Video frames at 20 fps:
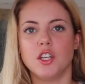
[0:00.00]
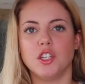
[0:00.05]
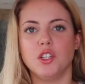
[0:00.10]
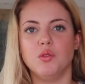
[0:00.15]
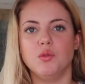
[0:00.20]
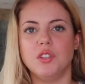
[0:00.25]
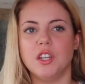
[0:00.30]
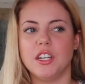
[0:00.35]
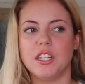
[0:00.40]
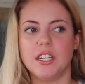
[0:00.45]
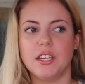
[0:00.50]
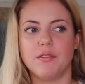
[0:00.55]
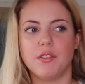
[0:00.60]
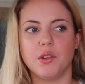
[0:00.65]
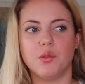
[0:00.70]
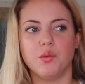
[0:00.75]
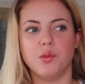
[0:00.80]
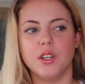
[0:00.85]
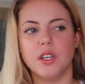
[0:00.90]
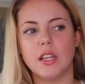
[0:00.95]
you didn't
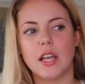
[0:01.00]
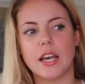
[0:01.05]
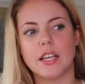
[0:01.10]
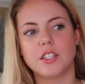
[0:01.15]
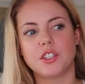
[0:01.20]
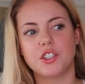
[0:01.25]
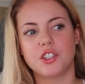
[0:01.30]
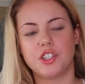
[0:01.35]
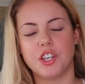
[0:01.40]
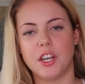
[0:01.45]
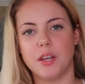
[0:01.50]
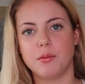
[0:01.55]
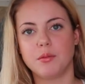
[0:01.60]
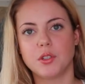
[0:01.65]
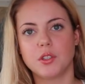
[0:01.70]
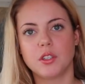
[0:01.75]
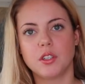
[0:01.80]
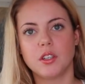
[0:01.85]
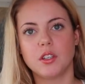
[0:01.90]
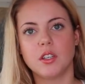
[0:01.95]
even realize
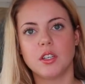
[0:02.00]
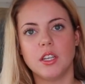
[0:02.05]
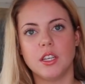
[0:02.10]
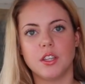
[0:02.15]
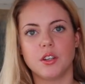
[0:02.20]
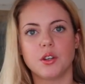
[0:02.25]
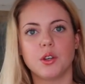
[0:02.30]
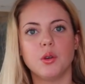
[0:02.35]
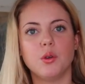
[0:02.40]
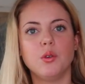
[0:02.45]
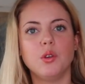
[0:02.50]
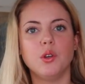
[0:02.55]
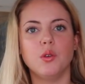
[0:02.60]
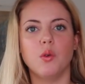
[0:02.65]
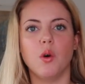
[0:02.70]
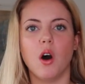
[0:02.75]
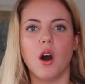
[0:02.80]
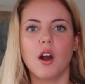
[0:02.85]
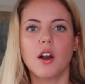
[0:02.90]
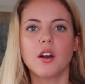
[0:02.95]
shaped either who
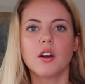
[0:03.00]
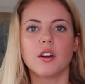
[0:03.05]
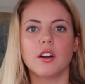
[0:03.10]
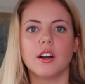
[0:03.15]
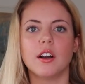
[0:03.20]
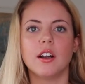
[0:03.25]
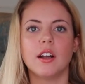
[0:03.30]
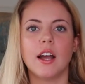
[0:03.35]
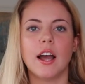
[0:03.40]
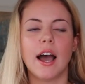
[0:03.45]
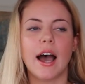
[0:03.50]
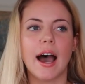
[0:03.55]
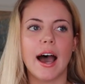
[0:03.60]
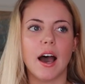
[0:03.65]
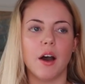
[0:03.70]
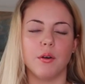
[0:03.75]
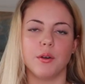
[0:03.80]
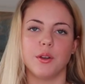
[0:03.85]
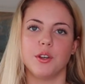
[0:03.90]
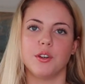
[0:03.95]
you are or
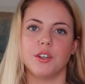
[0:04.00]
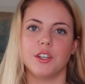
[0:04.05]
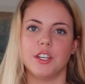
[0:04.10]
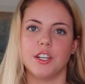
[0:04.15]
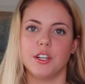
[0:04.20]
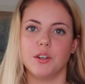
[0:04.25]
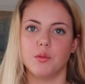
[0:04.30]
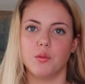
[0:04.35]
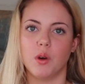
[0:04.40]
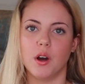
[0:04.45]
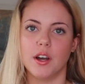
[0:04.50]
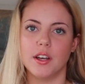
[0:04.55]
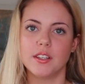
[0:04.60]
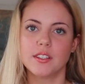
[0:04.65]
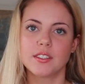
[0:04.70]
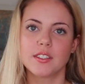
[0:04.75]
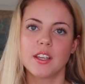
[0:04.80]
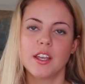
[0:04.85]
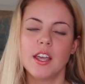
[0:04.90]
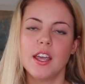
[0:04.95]
how your year
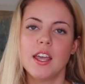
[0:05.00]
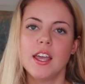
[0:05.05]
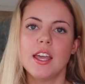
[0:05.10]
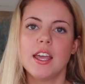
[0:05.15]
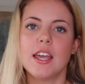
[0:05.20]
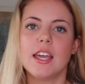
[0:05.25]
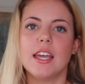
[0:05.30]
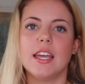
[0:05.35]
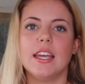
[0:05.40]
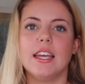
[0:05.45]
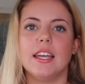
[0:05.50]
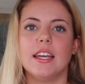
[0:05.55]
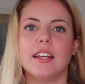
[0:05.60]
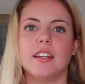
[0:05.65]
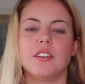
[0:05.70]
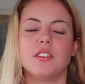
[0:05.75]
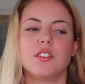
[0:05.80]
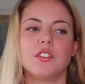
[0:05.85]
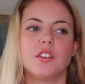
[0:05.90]
was. And